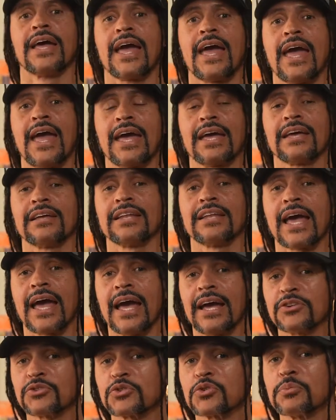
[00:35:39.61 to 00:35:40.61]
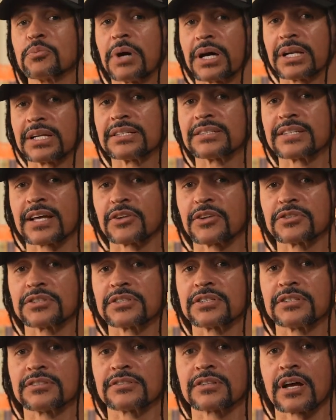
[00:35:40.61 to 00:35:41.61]
And at
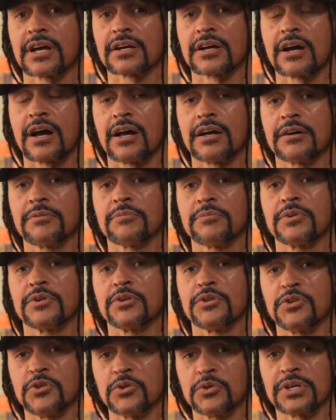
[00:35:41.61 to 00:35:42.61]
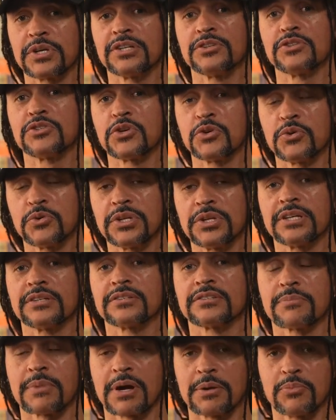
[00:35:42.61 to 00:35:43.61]
truebodyintelligence.com, you can tune
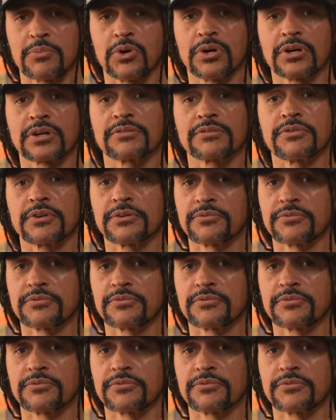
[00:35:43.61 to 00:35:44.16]
into my book, Free